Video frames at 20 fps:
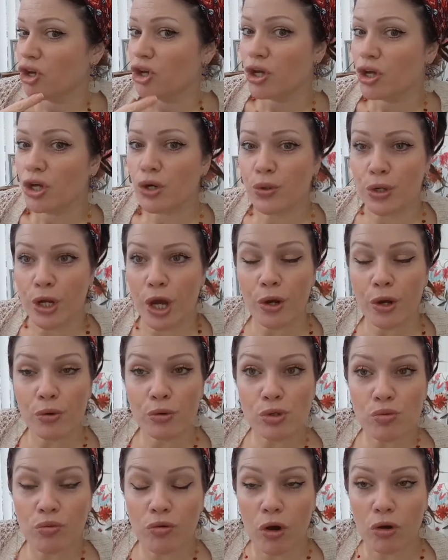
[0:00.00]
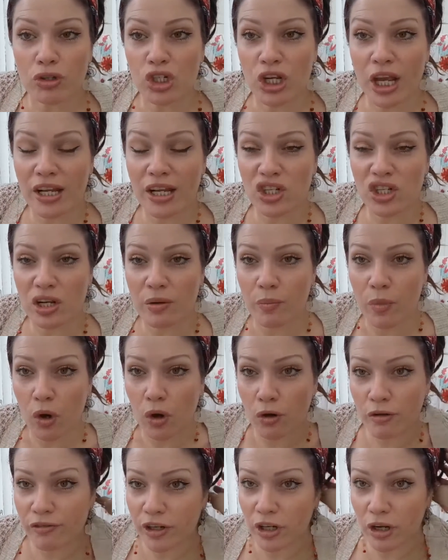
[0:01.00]
who knows? We're all changing and
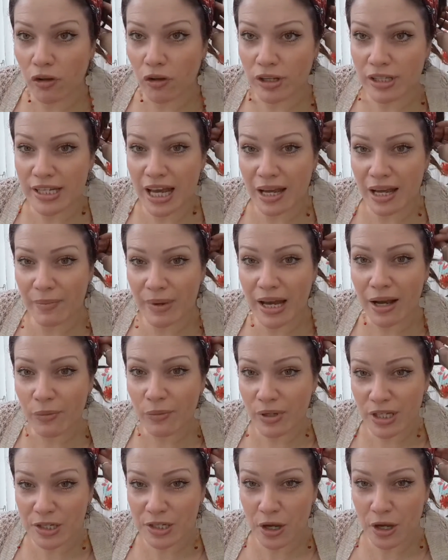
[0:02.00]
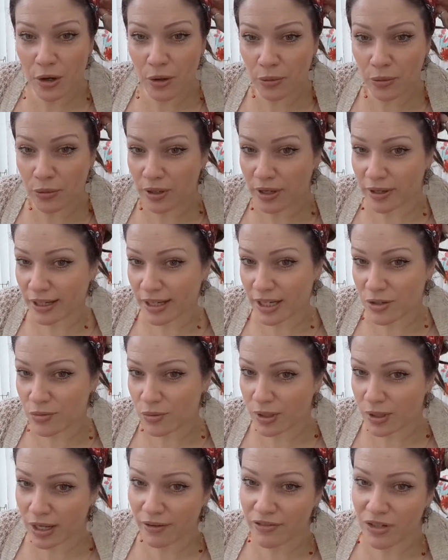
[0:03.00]
morphing all the time, aren't we? So I guess
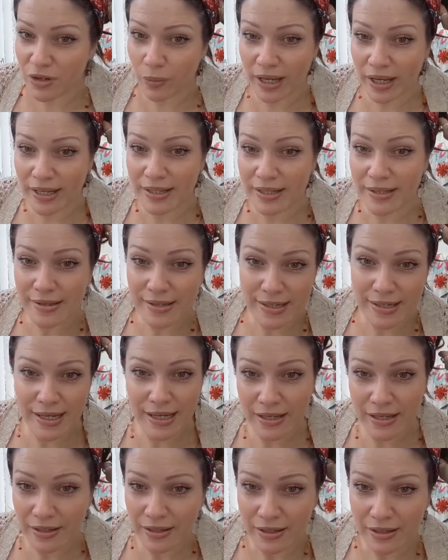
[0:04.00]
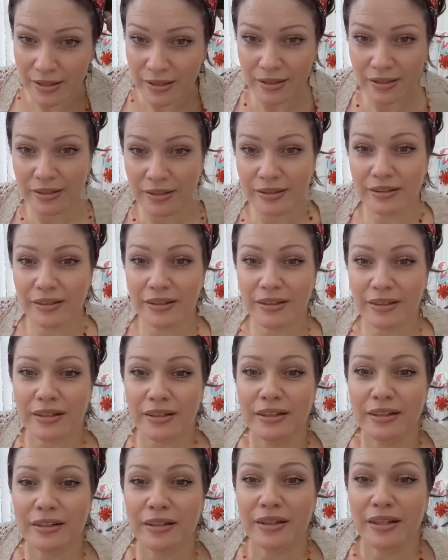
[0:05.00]
we'll have to wait and see.
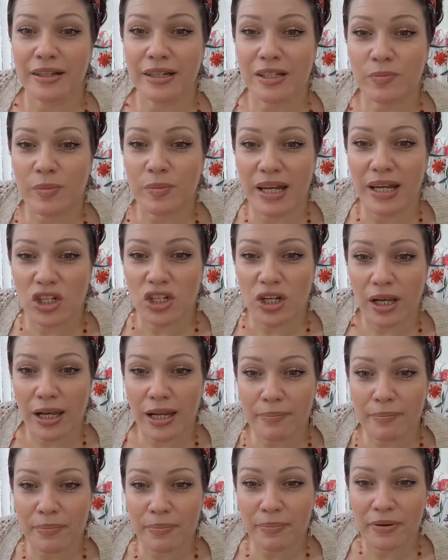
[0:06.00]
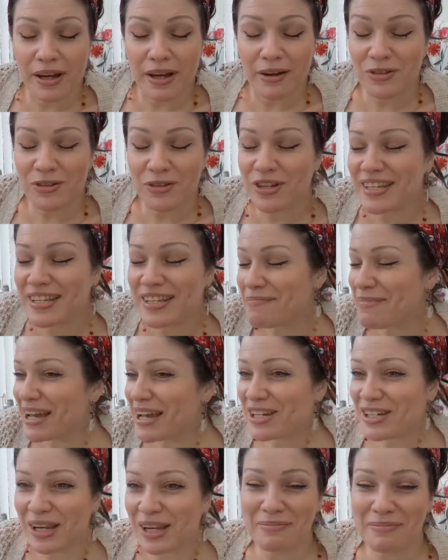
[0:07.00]
There's major lip. I was going to say
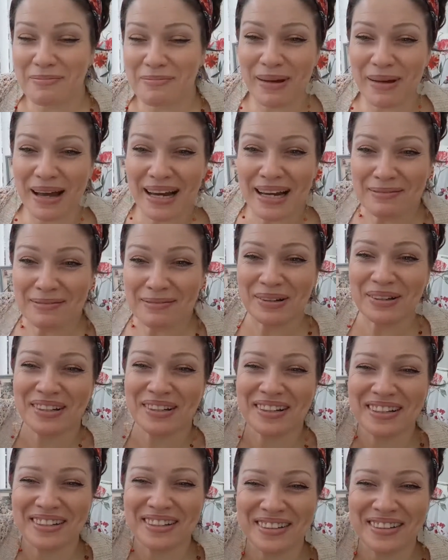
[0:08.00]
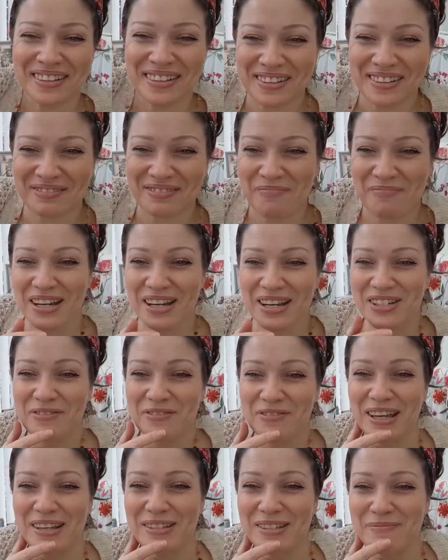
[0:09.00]
major lip balm. Major
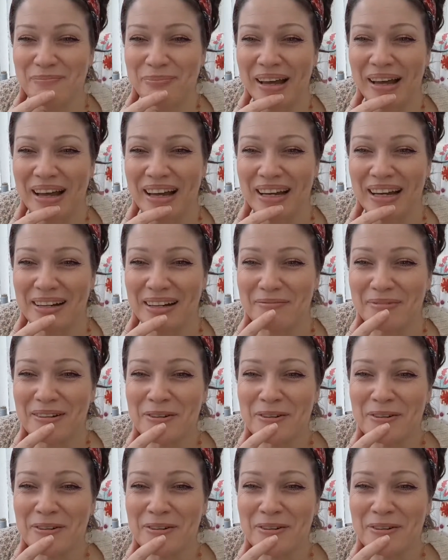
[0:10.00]
face balm.